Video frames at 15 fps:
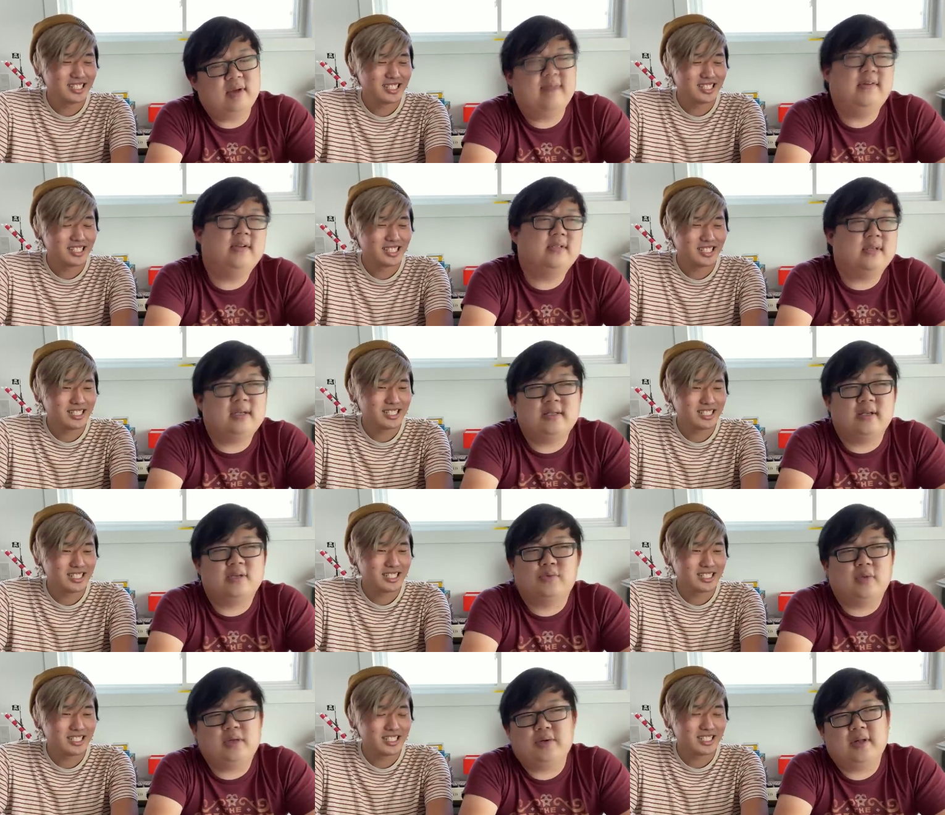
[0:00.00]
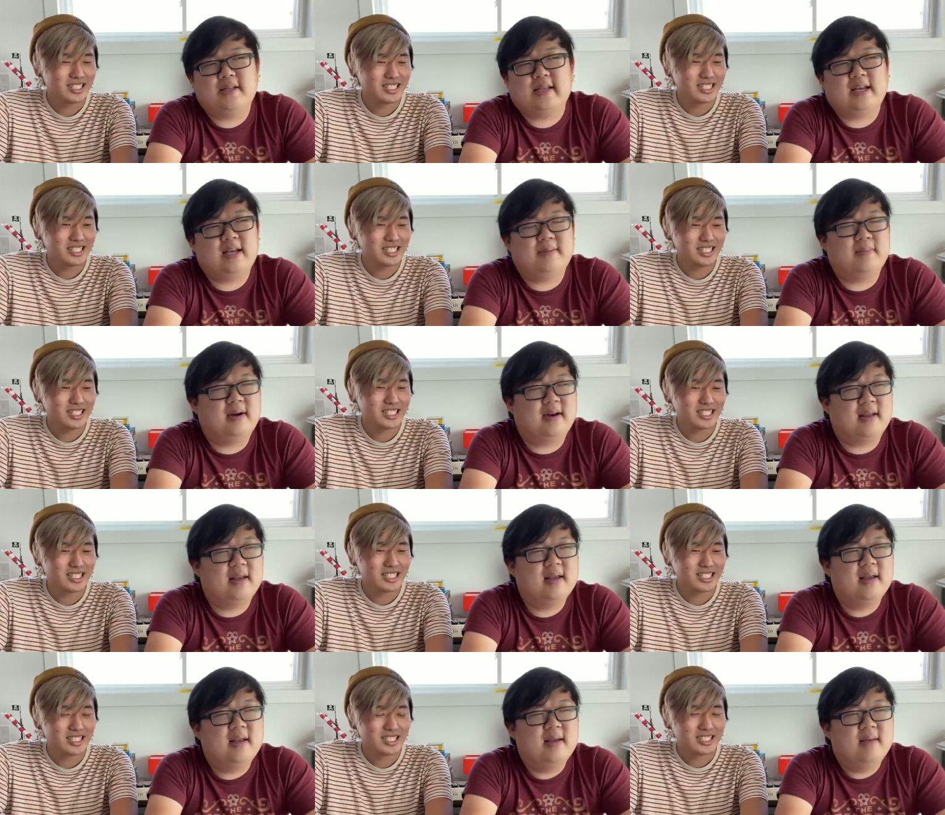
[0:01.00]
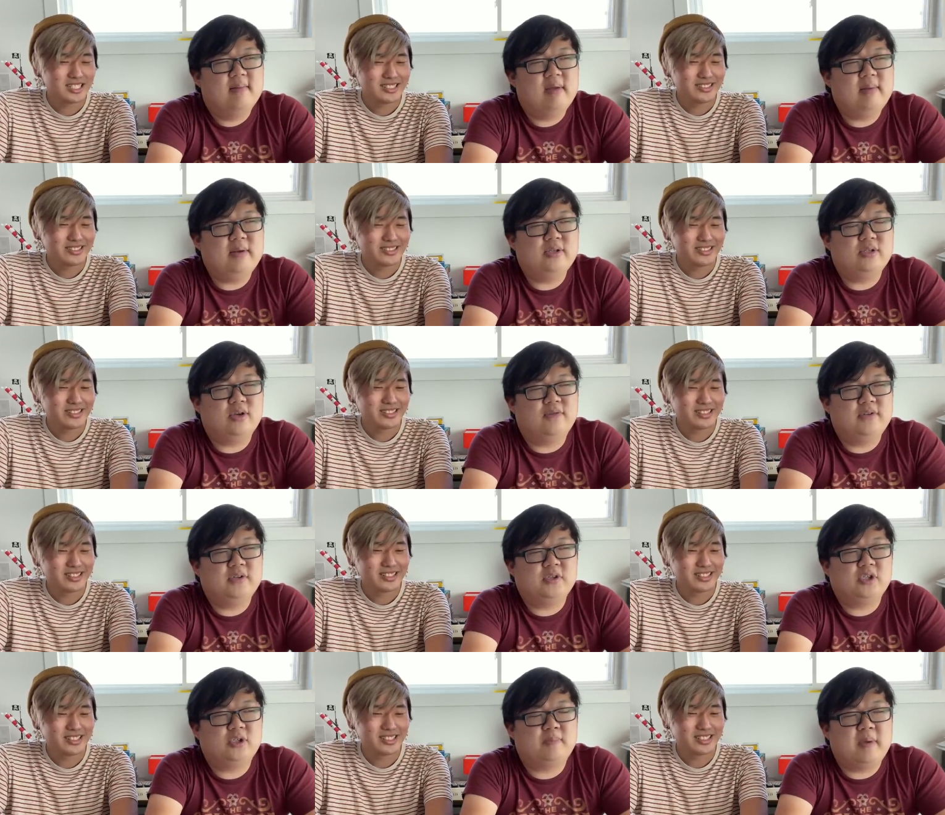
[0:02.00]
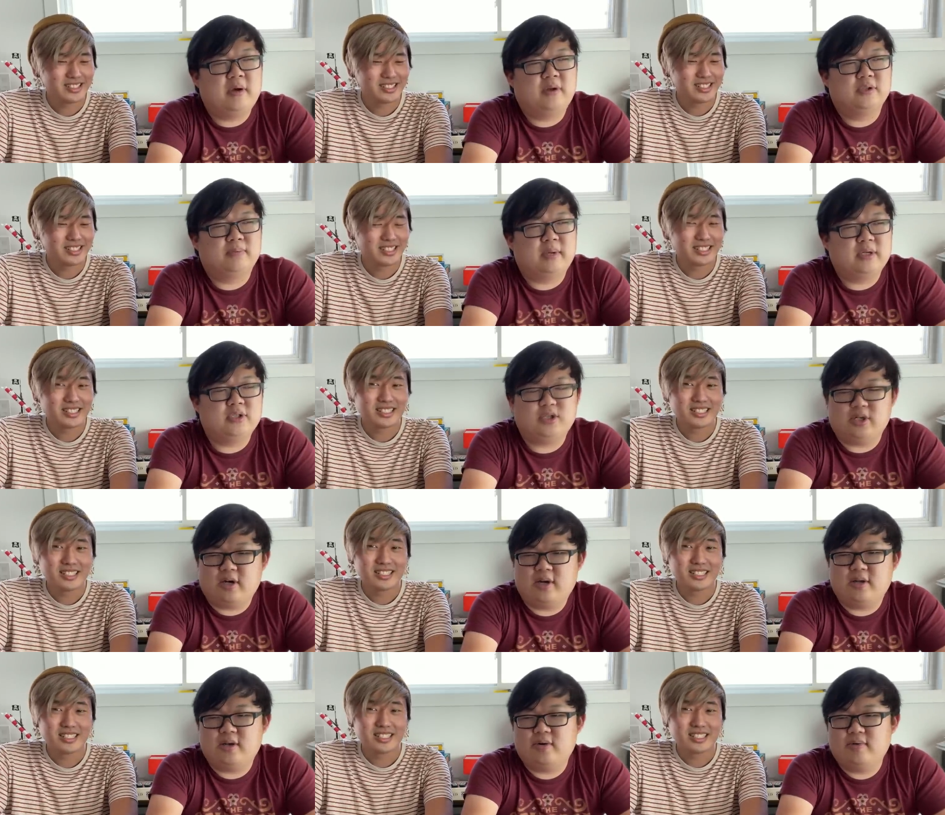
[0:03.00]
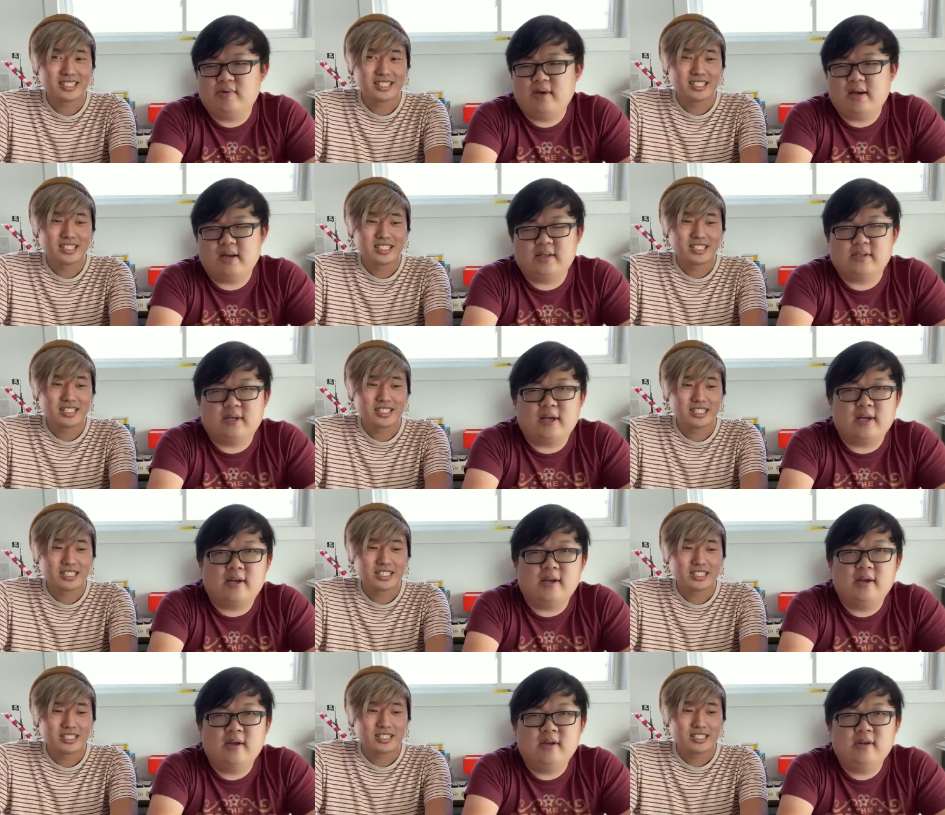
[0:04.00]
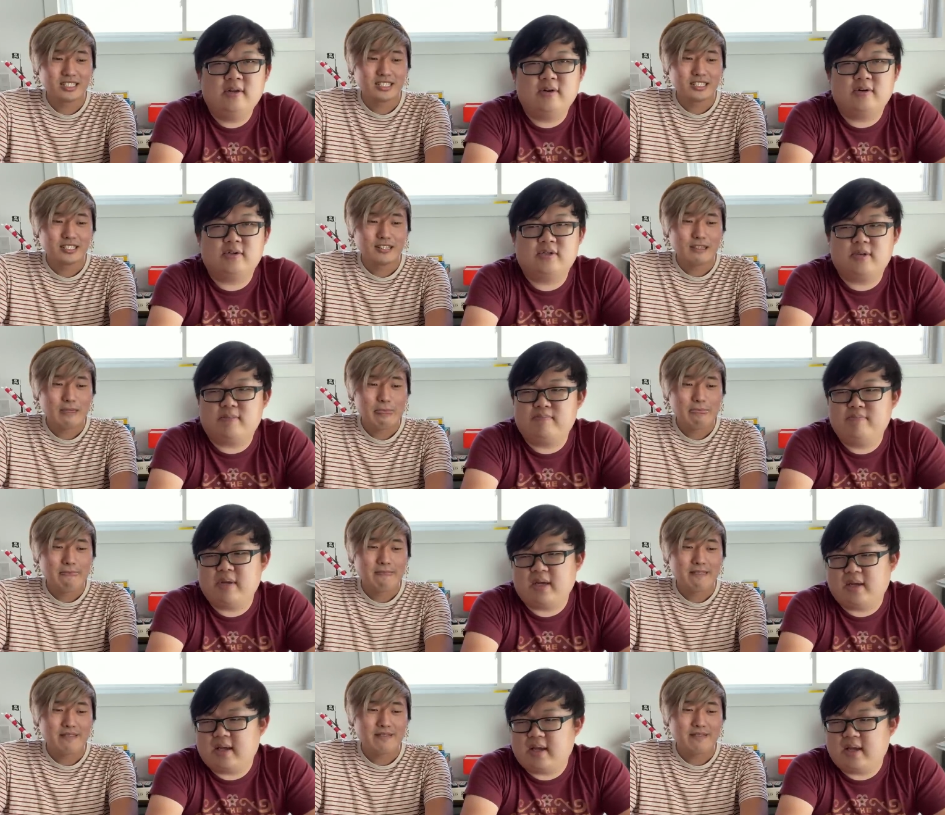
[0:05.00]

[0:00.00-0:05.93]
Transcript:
Speaker 1: Effie doesn't, doesn't really do that to anybody. Maybe Sophie just smells Mungie on you and is like, you're just a big